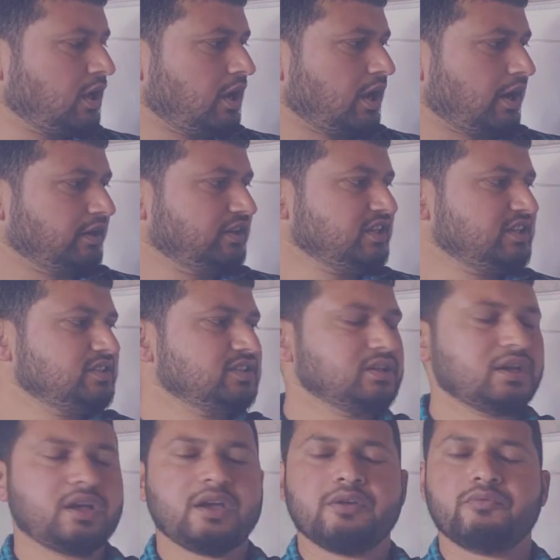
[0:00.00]
And
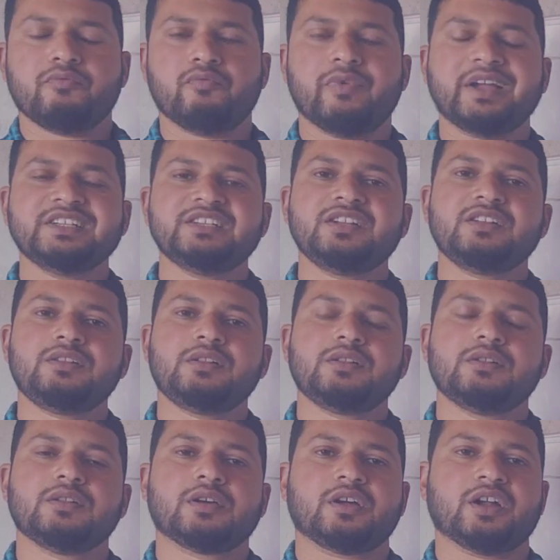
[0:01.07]
these vaginal
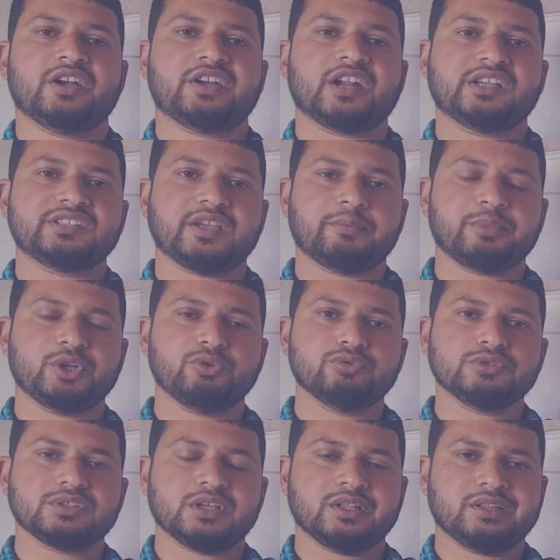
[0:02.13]

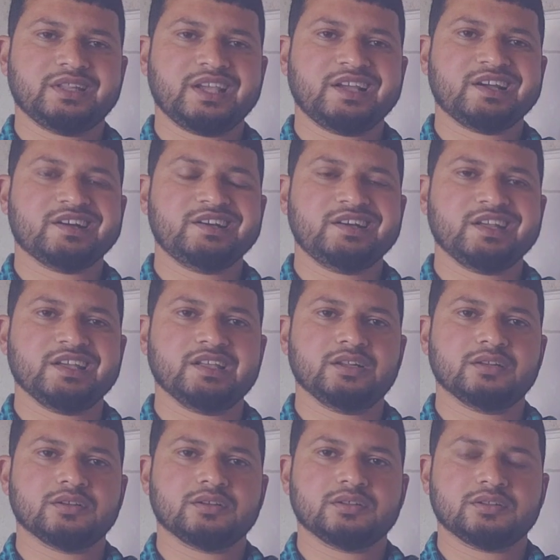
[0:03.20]
contraceptives they
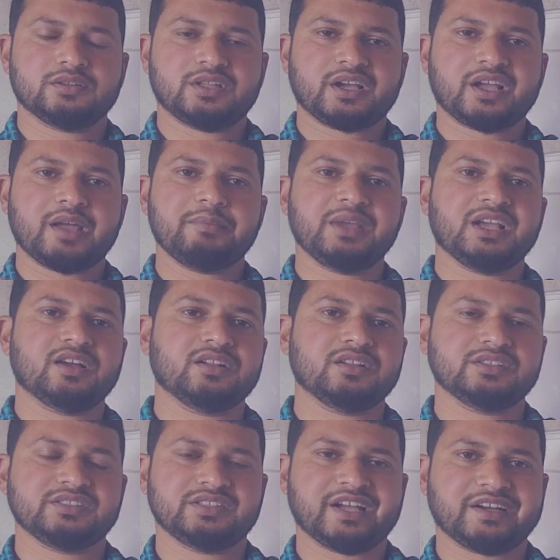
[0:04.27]
contain the
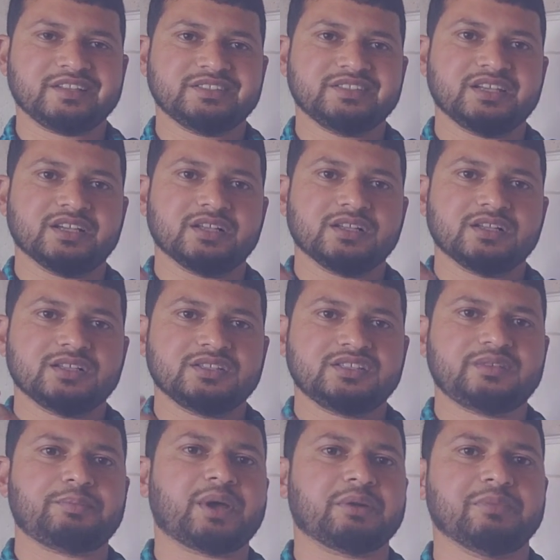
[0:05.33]
chemicals, that is the
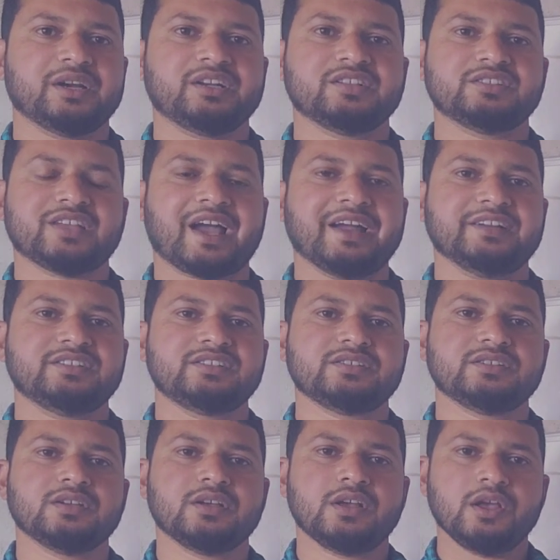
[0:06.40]

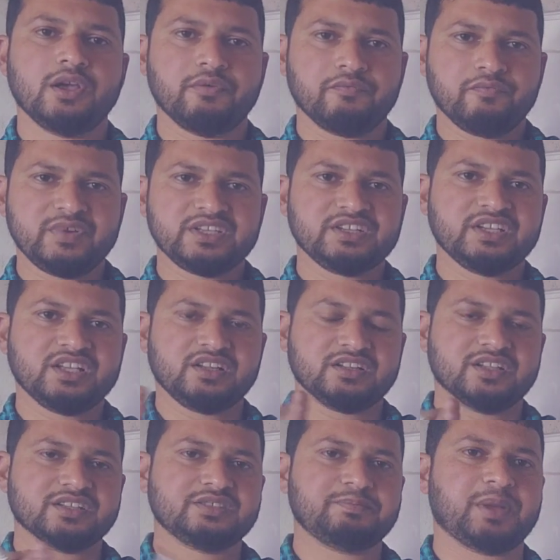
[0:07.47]
spermaticides, which kill
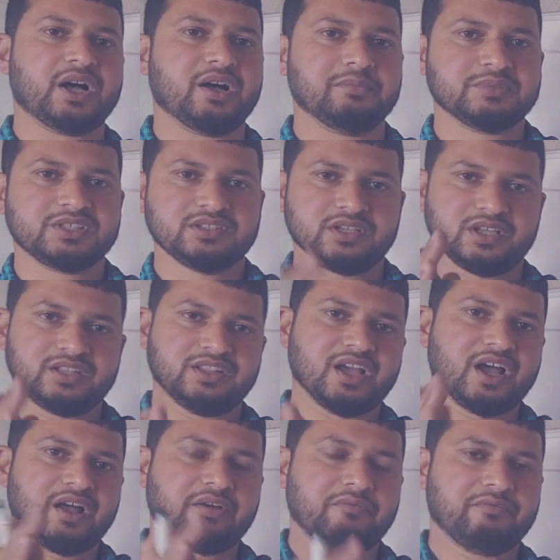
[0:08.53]
the sperms in
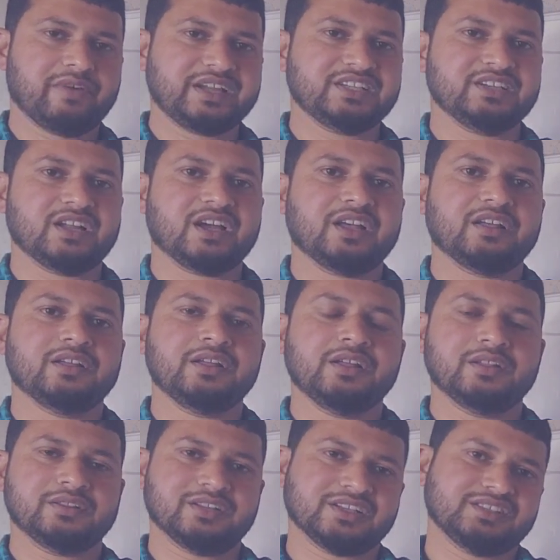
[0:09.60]
the vagina.
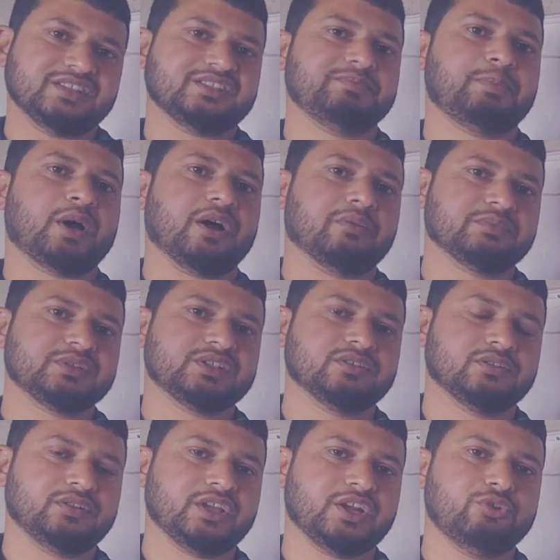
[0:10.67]
Thus the
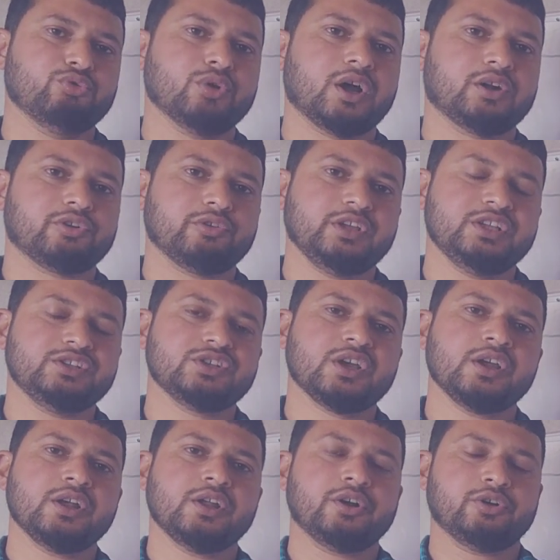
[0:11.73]
sperms they do not reach
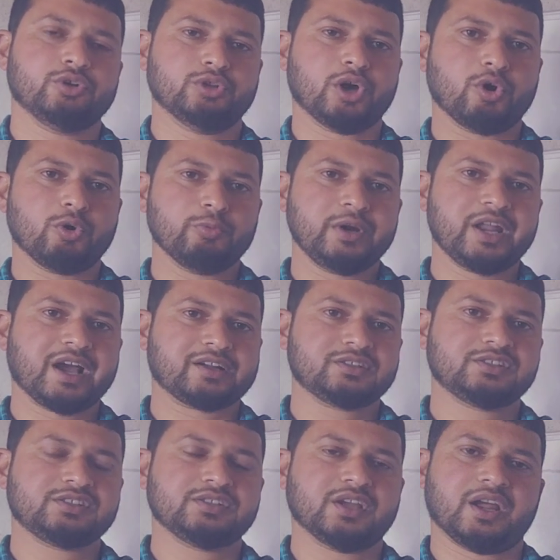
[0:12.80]
to the
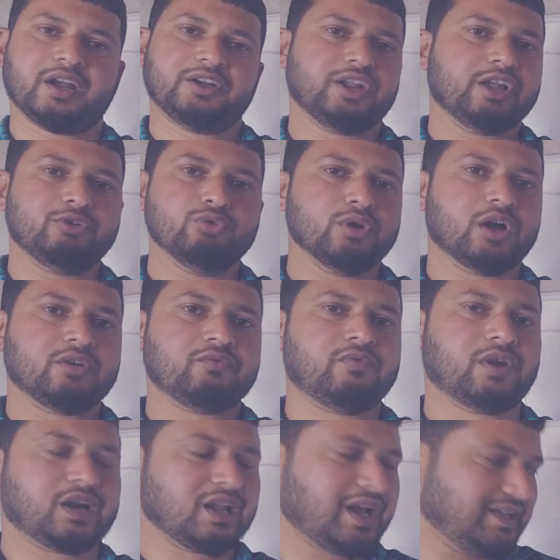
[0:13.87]
oviducts and they do not
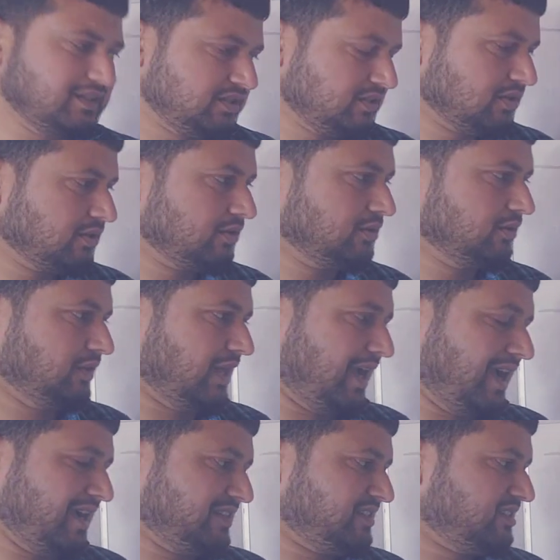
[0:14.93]
fertilize
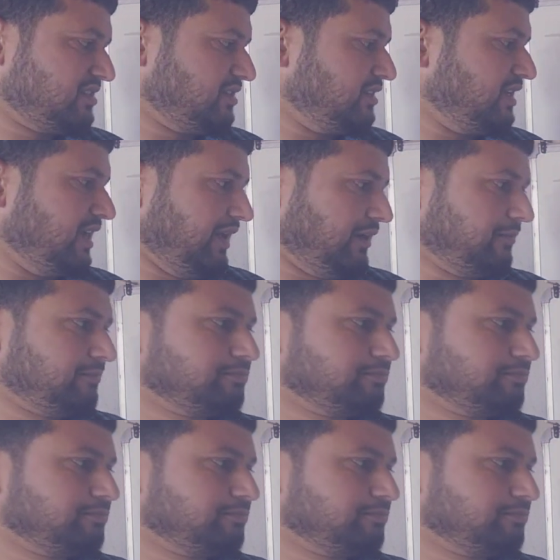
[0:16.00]
the eggs there.